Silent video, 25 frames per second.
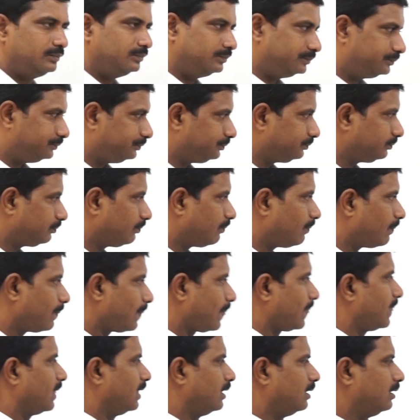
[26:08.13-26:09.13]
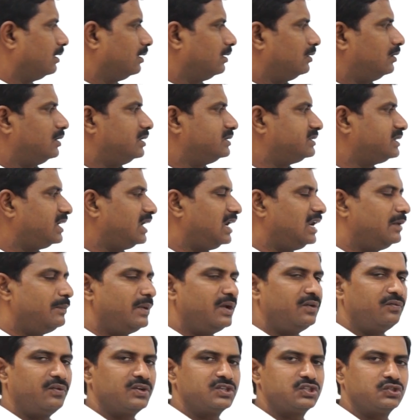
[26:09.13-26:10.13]
This is the
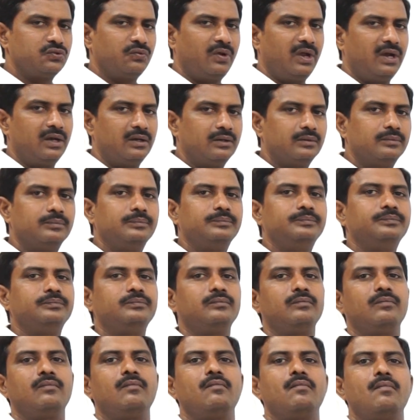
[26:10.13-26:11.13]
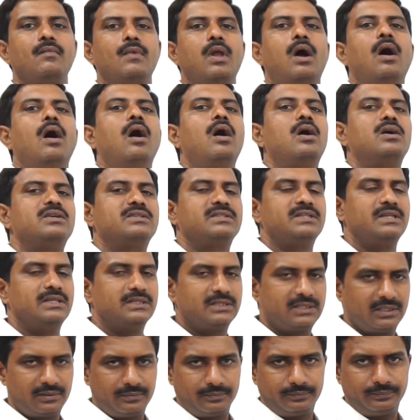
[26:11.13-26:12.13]
element first one,
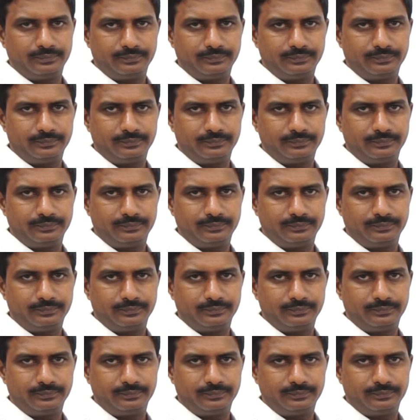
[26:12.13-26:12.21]
oxygen.